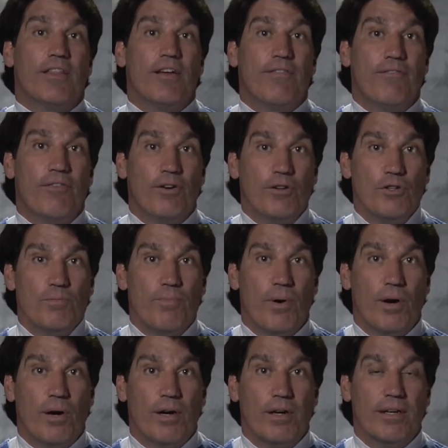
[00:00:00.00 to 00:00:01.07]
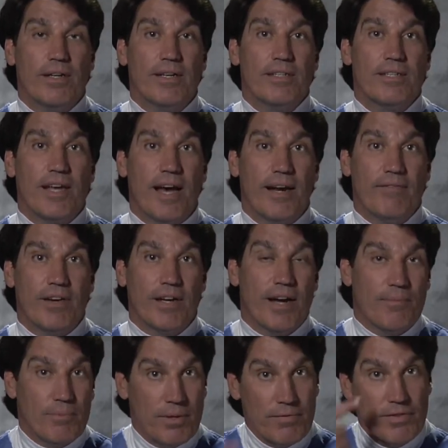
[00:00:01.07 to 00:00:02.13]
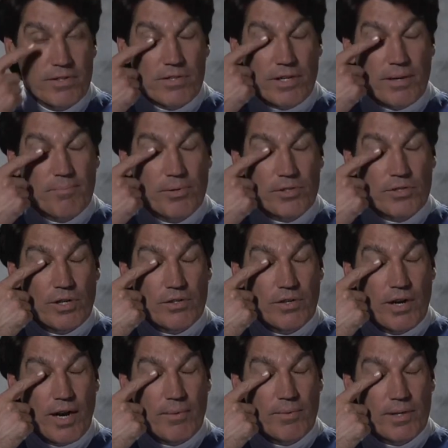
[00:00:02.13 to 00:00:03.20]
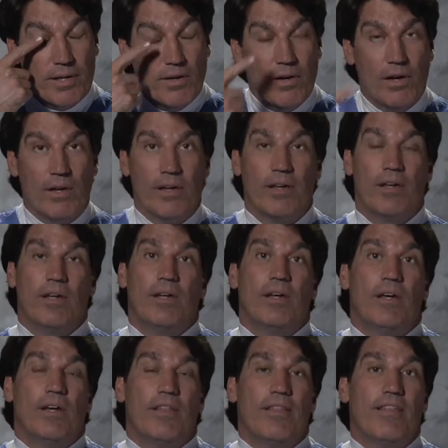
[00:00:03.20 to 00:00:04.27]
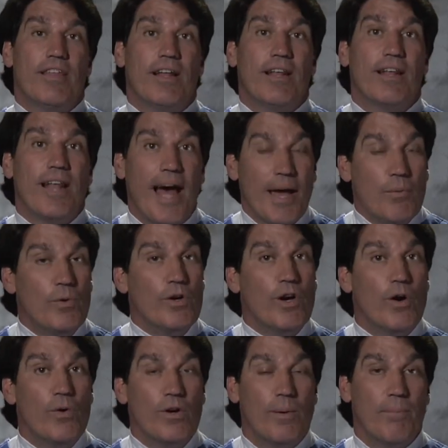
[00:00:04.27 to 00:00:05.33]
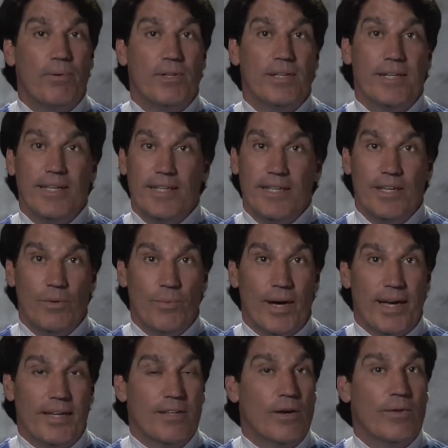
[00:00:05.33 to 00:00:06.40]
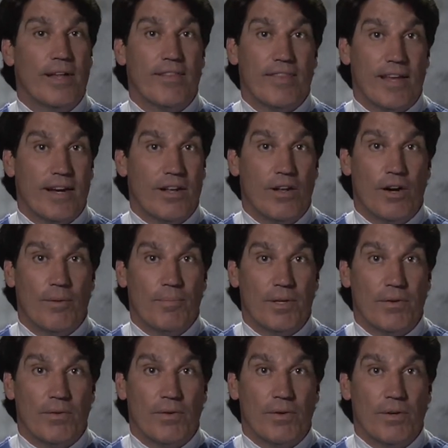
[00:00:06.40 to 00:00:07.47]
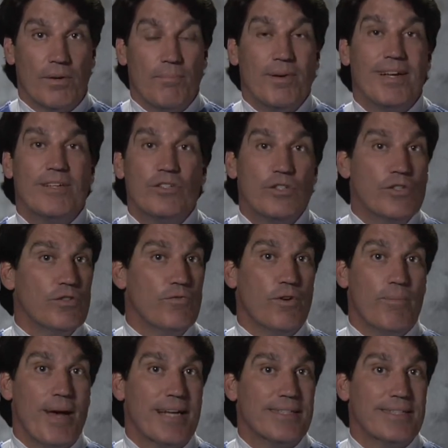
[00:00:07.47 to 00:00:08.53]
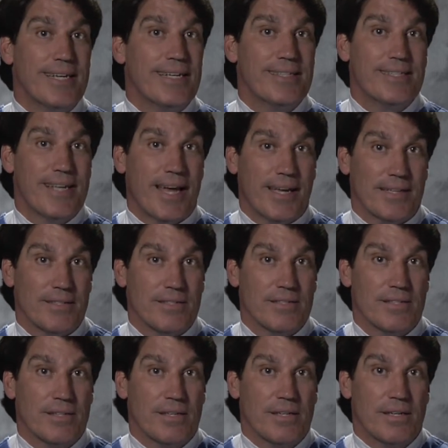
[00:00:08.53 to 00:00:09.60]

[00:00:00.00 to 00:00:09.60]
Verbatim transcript: The first part is kind of uncomfortable. It feels like I'm pushing on your eye really hard. The light will go completely away. Don't let that alarm you. But it's just for about 10 seconds.